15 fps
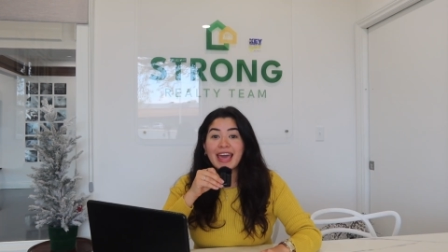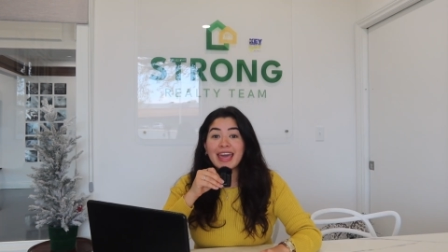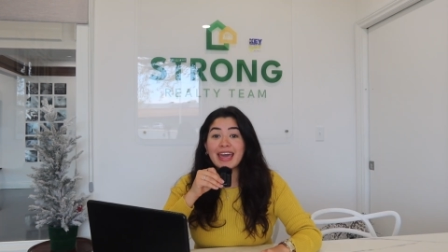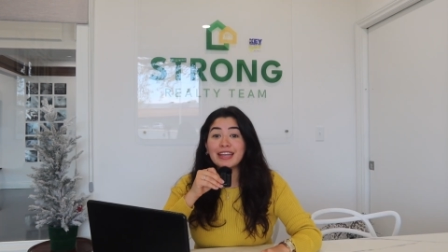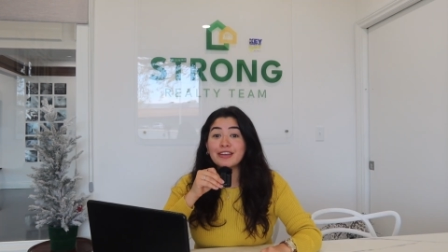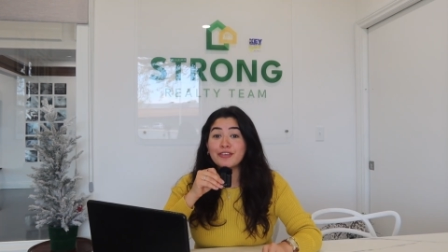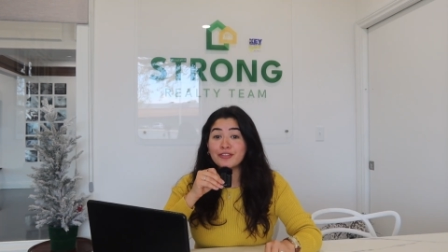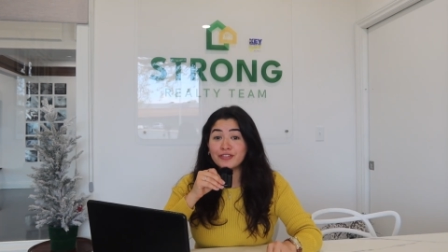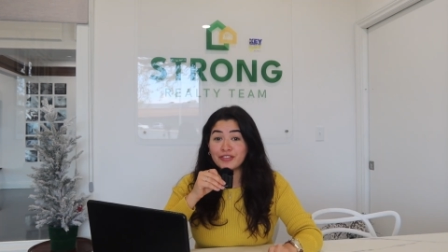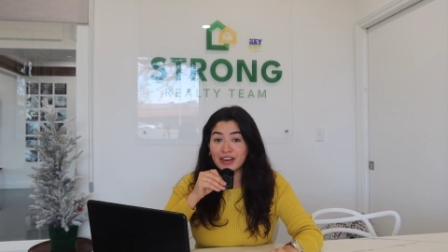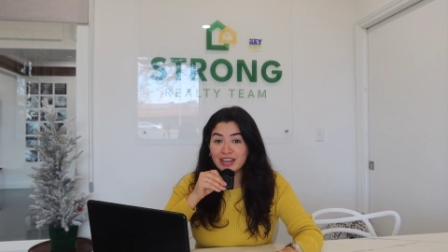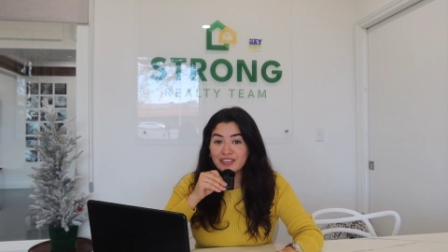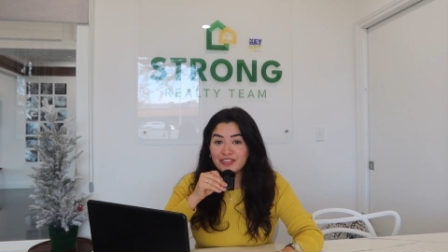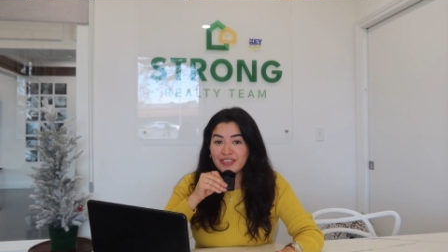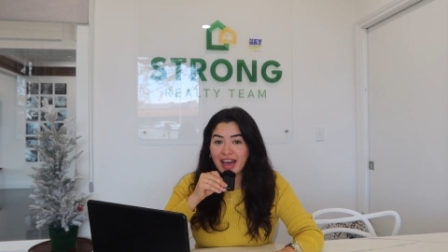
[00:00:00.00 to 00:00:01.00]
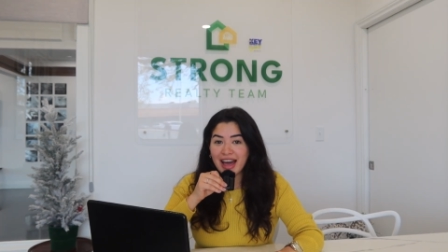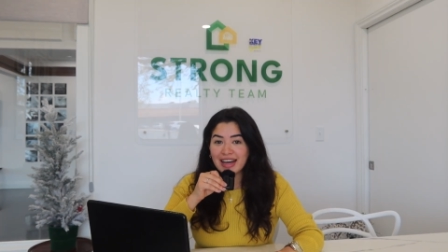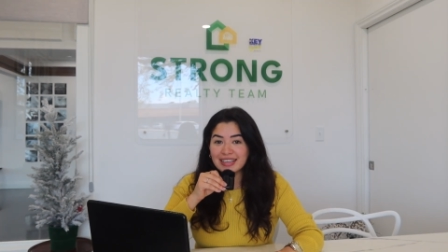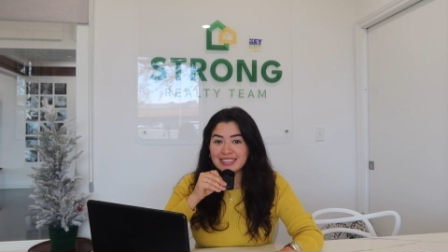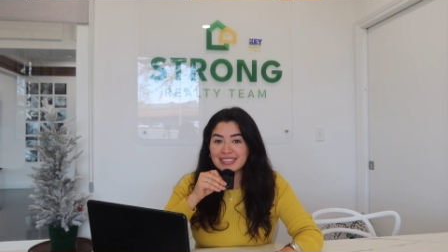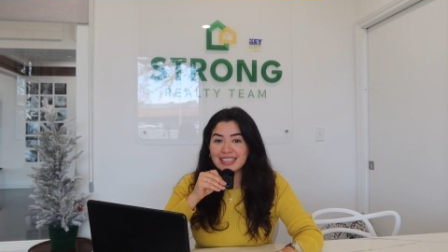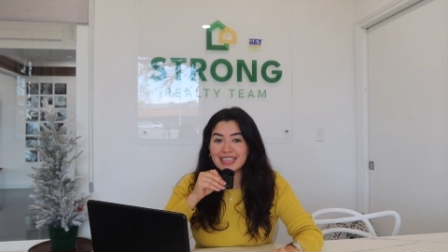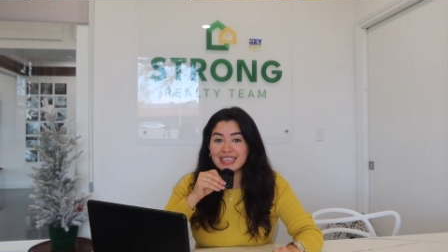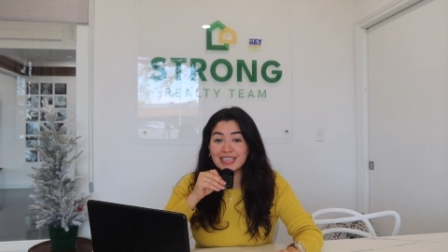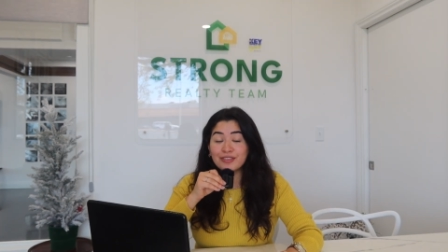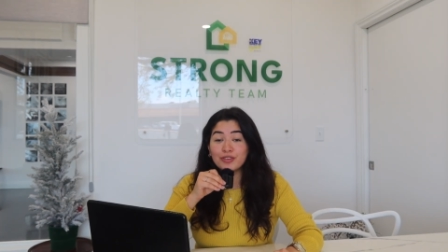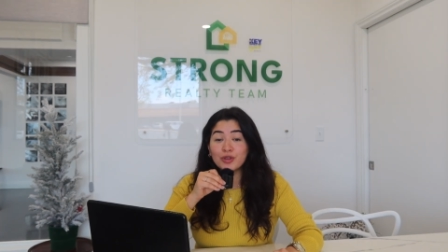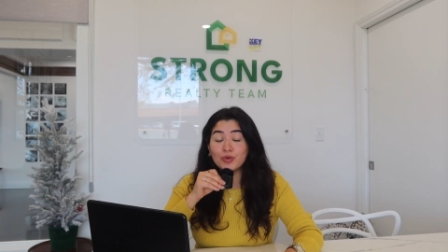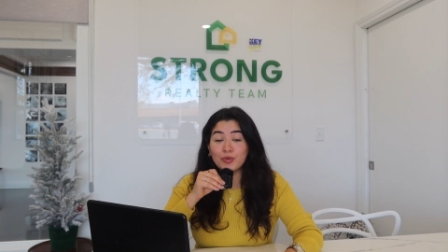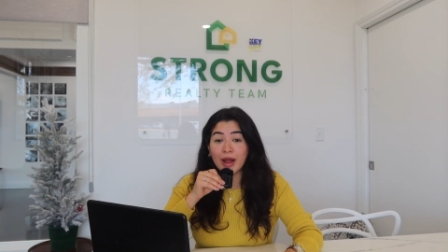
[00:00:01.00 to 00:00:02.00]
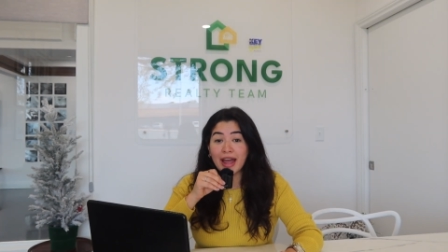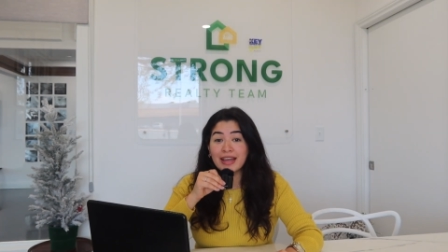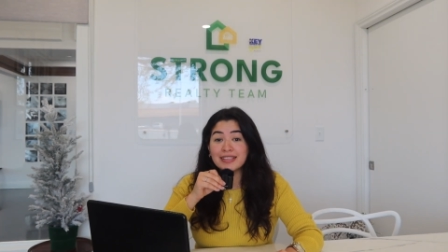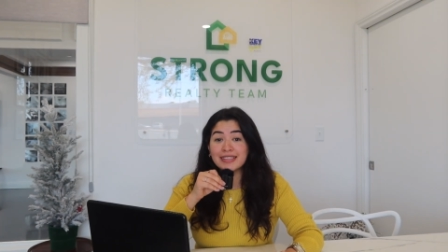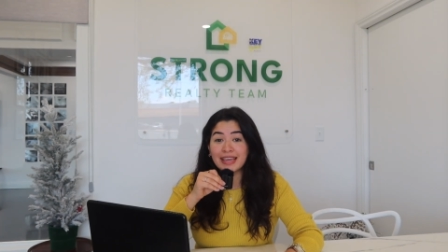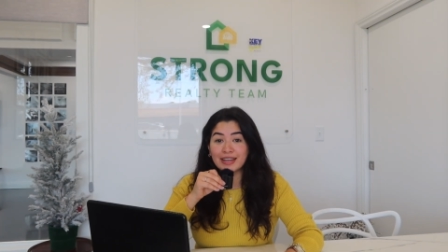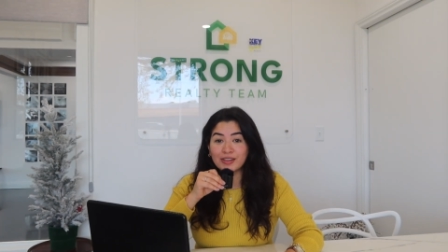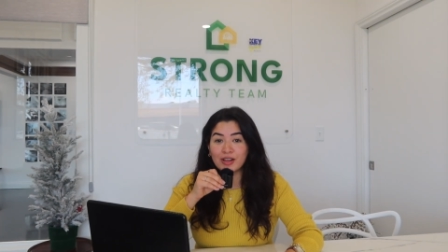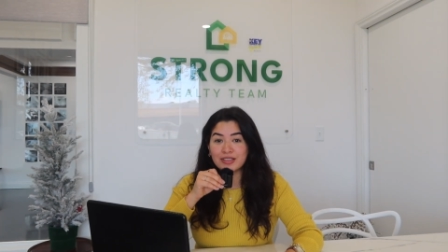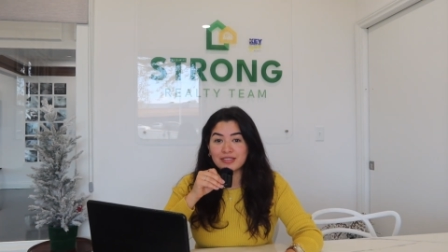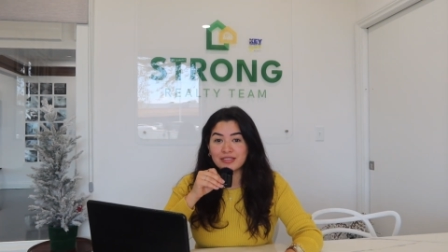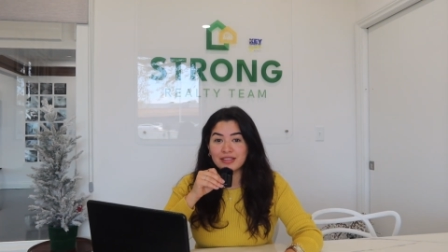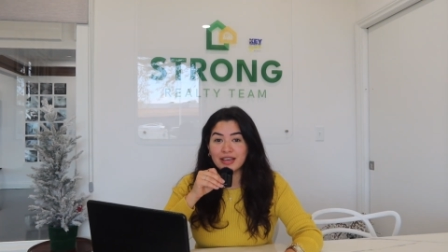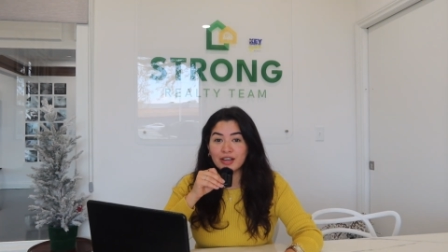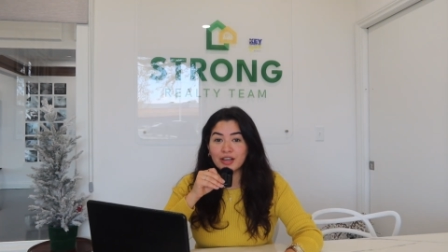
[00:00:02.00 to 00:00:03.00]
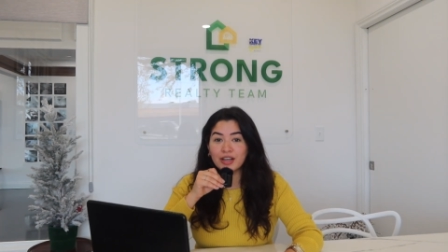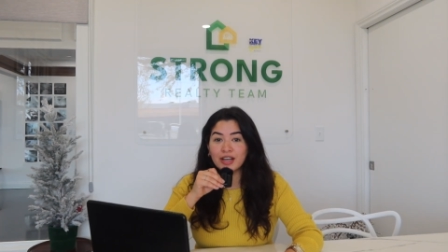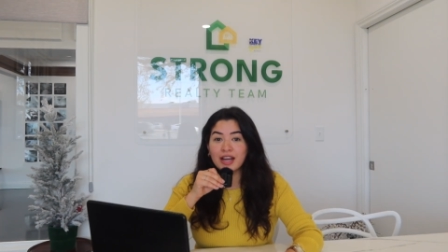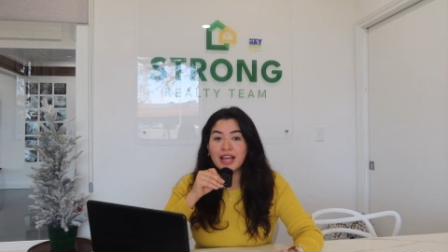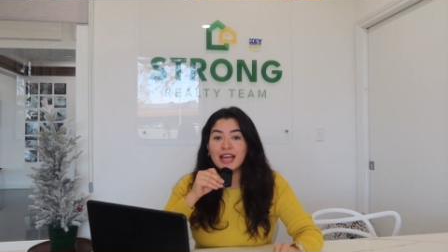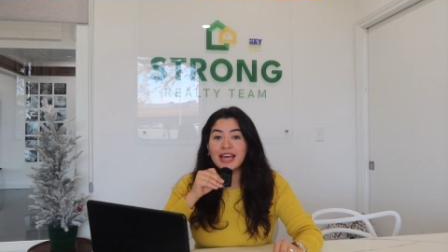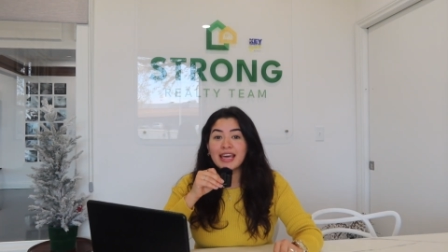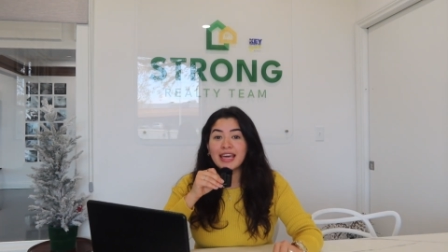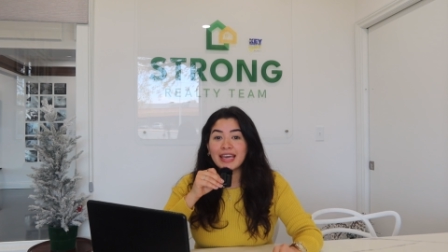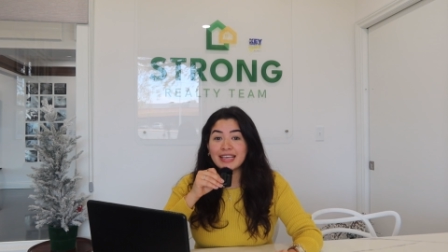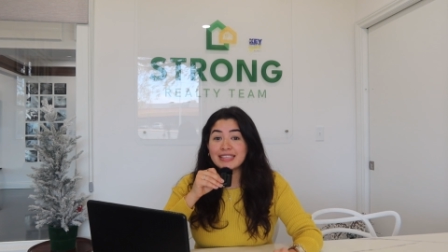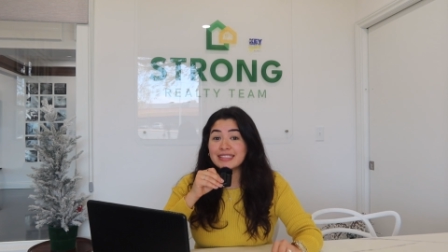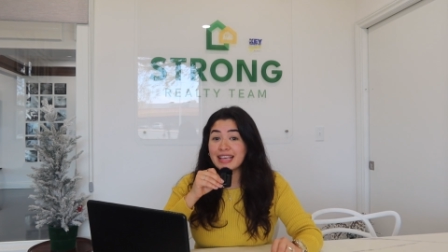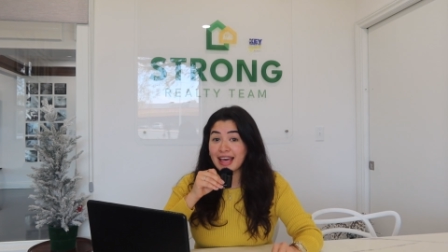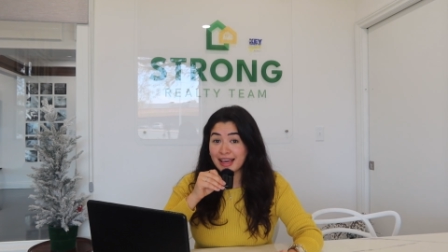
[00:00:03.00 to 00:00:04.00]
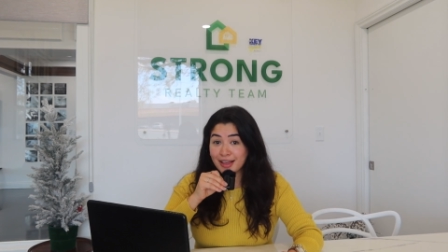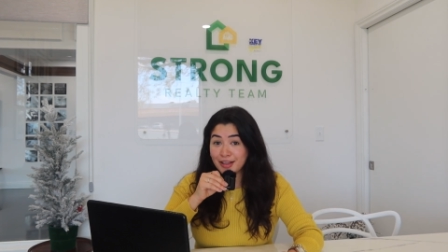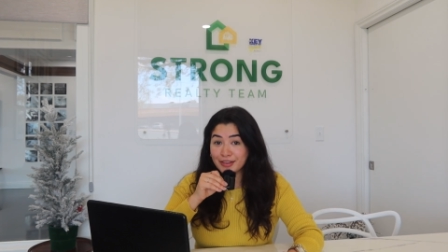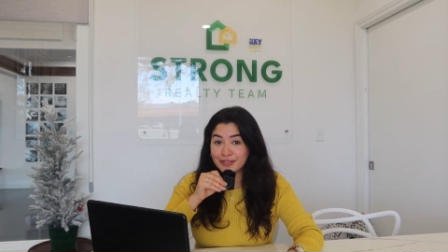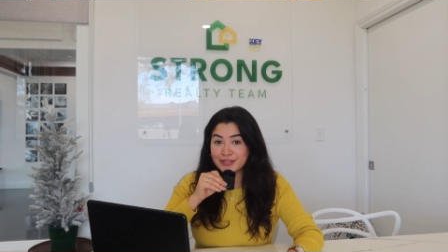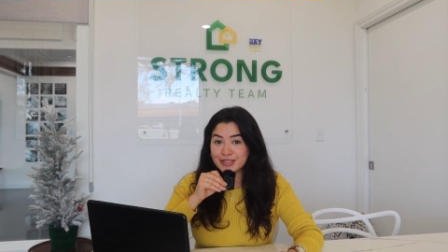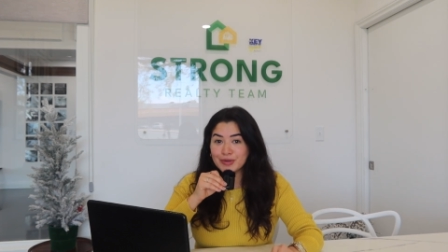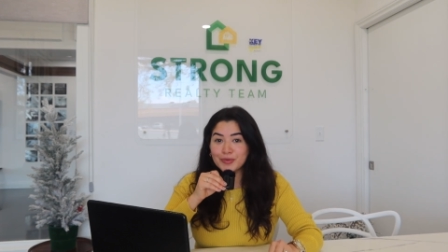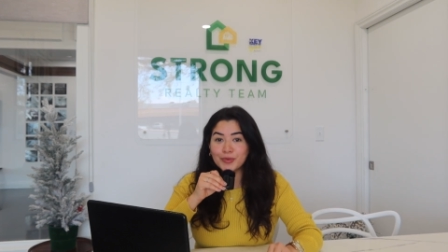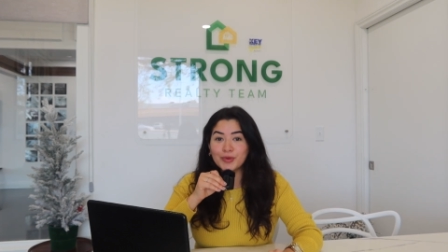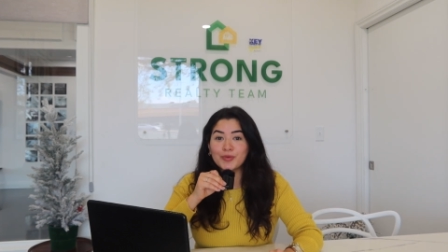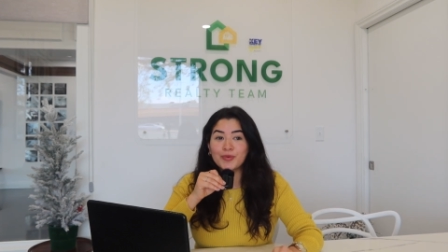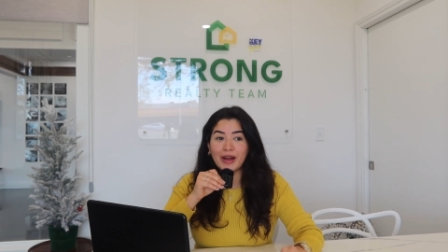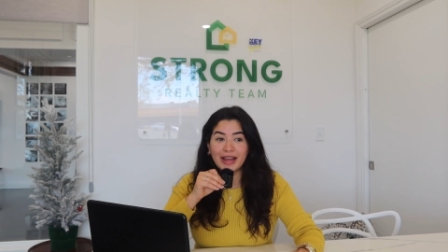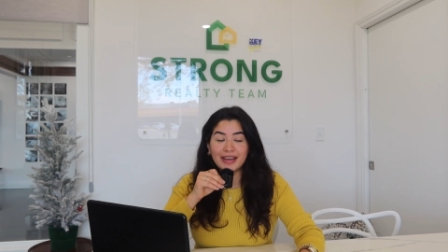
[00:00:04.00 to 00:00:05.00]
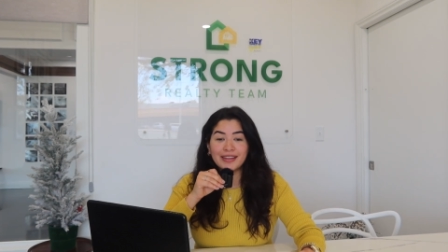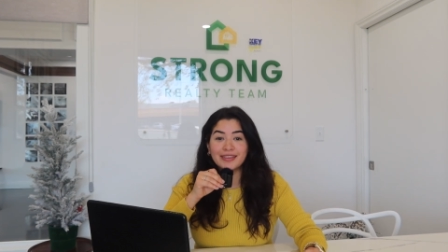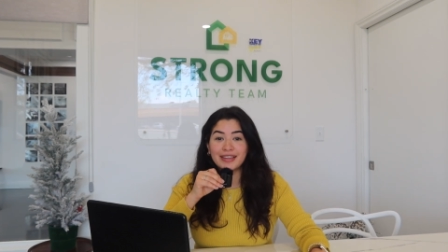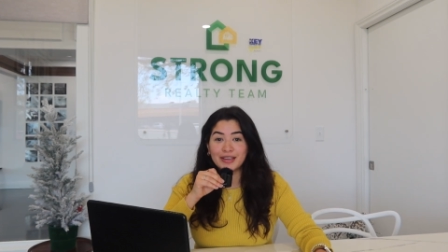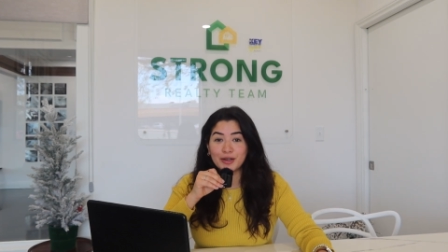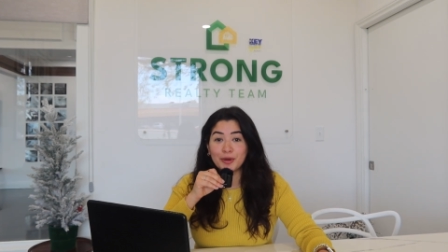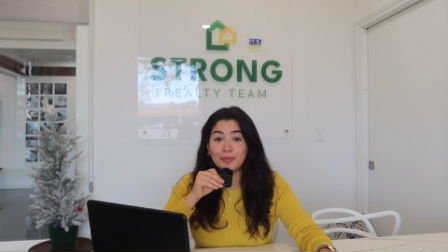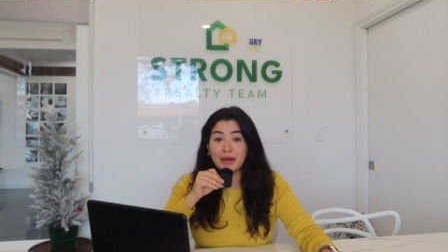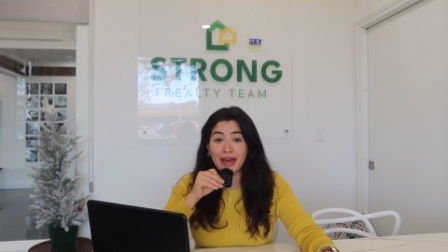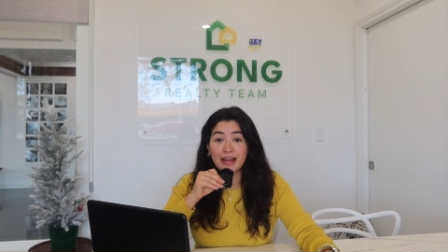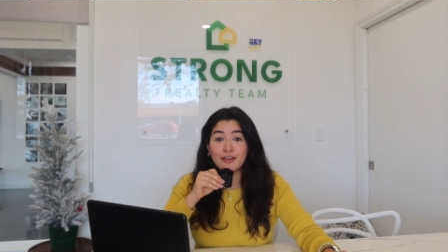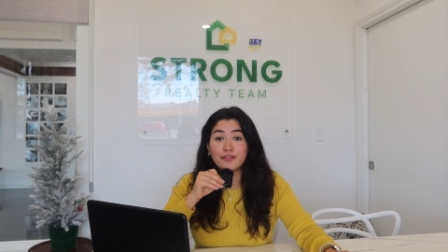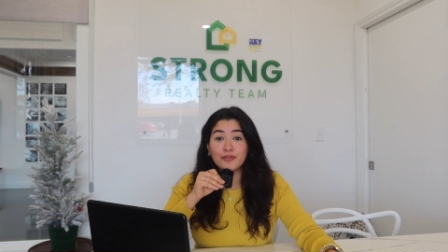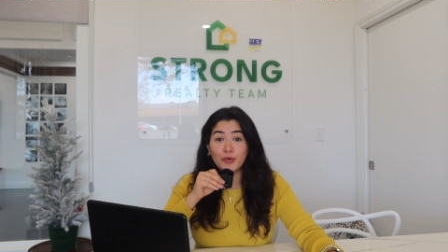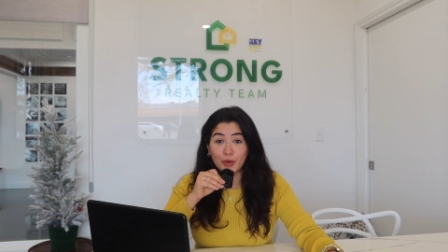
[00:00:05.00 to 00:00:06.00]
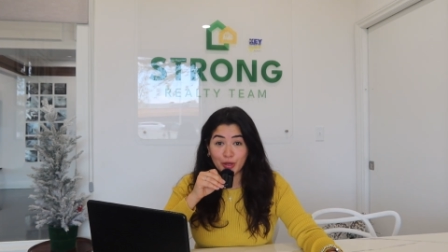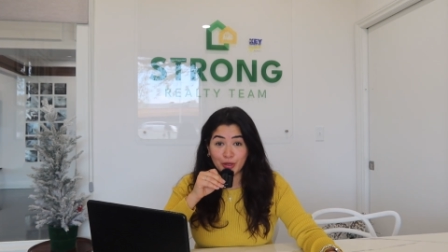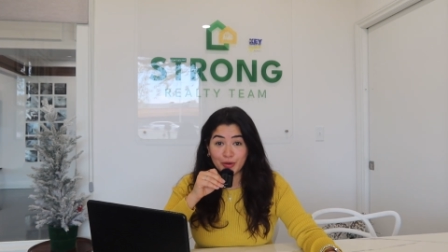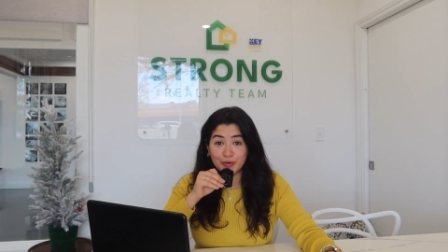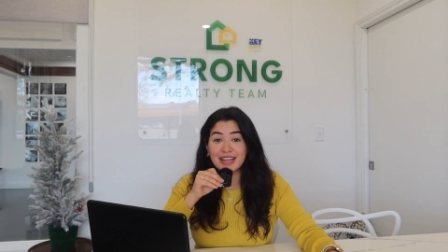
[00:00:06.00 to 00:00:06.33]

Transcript: And fun fact, if you write Santa Claus a letter, his elves will write a letter back for you.